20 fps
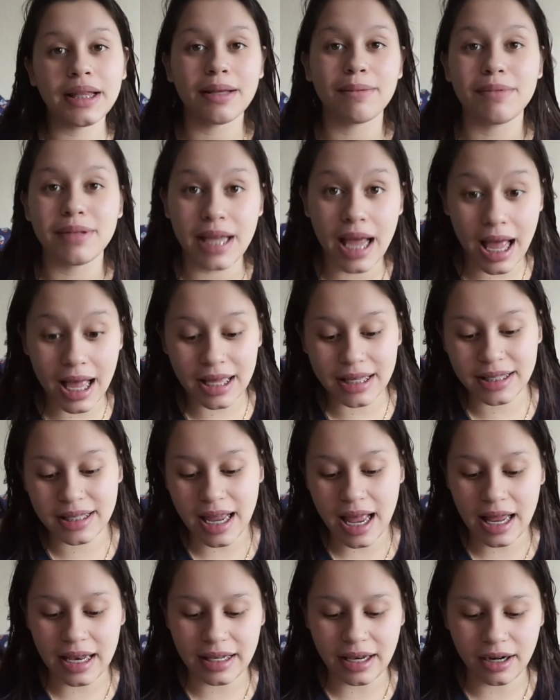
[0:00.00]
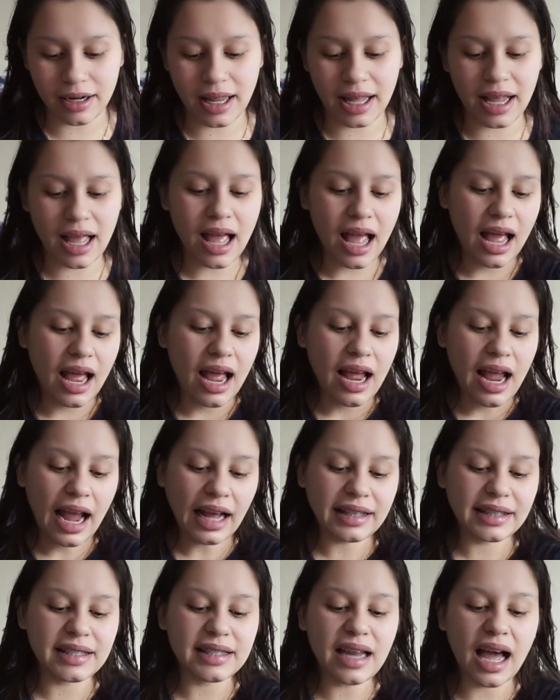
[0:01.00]
the test and they're like,
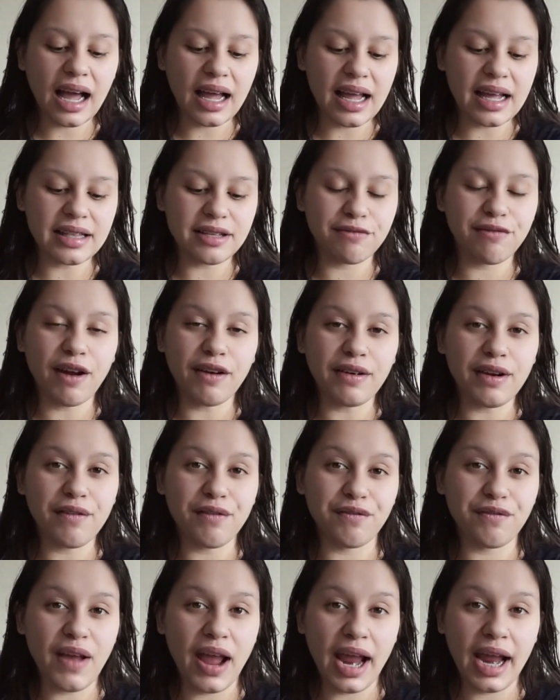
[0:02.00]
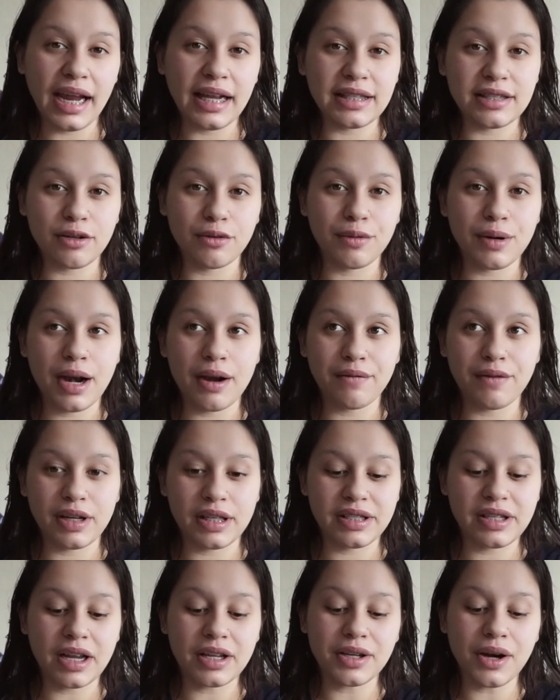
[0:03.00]
it's very faint or whatever.
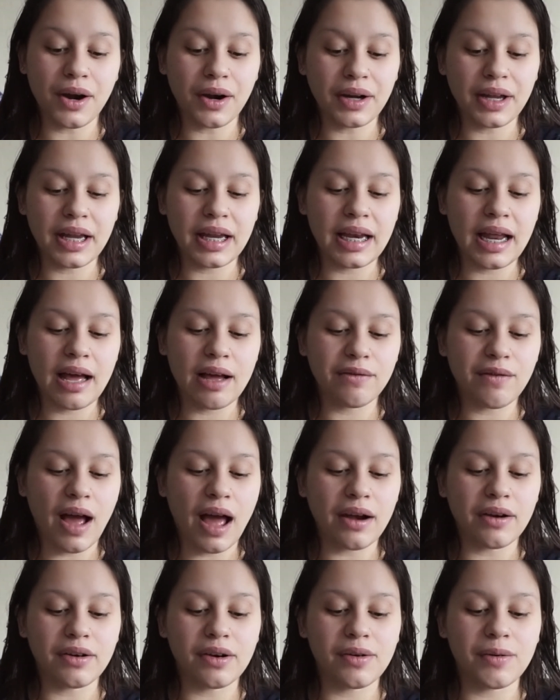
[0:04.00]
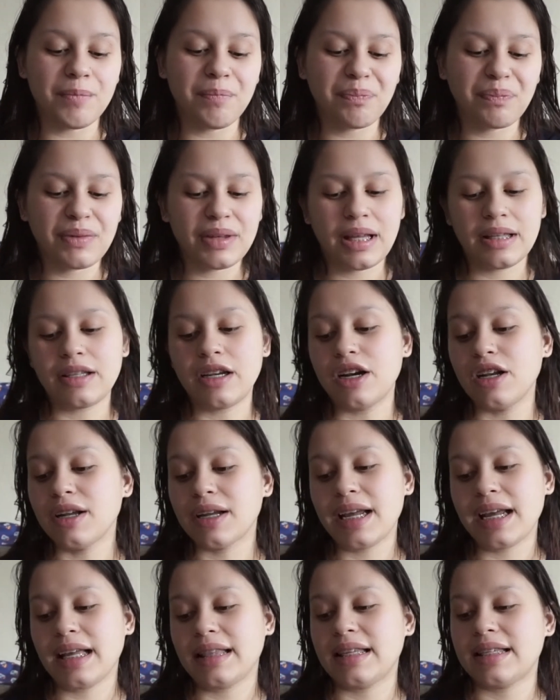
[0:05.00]
It's not dark enough. I don't know. They're
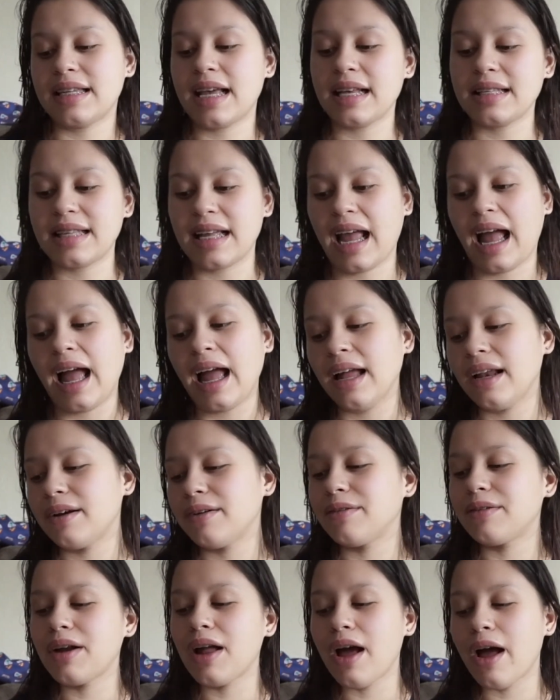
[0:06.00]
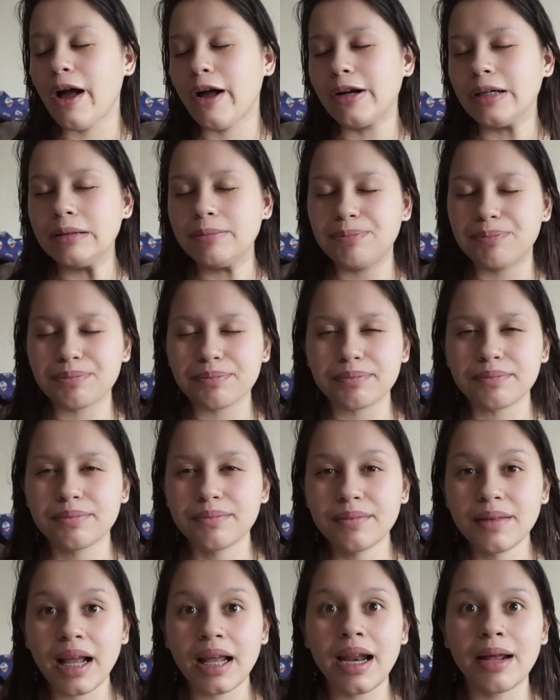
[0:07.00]
looking at the test like, I don't know.
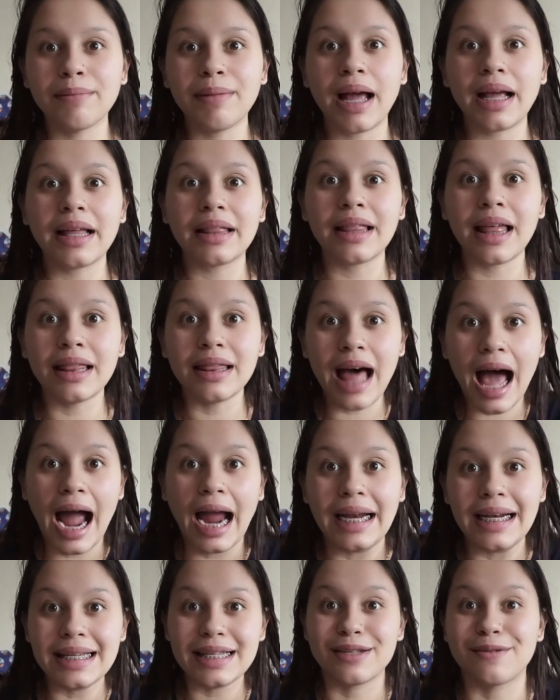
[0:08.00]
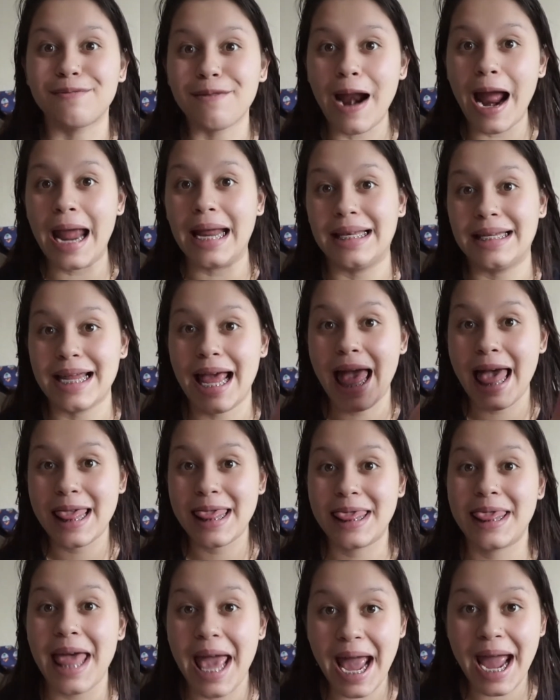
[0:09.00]
And I'm like, the line is right
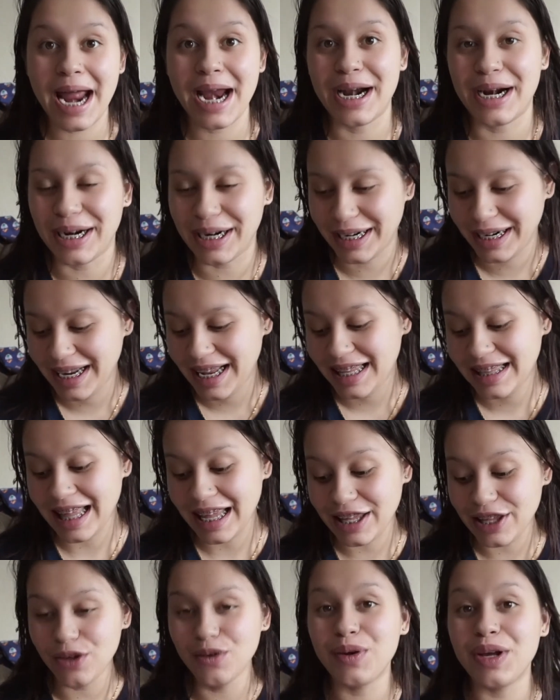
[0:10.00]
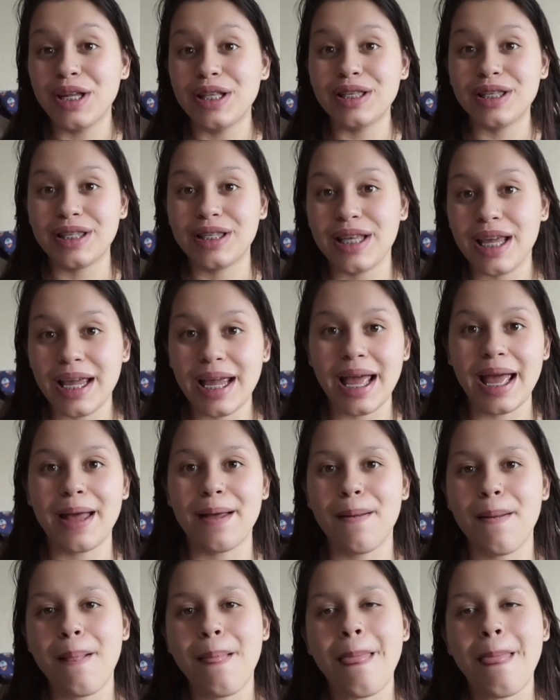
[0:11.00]
there. Like, you can see it.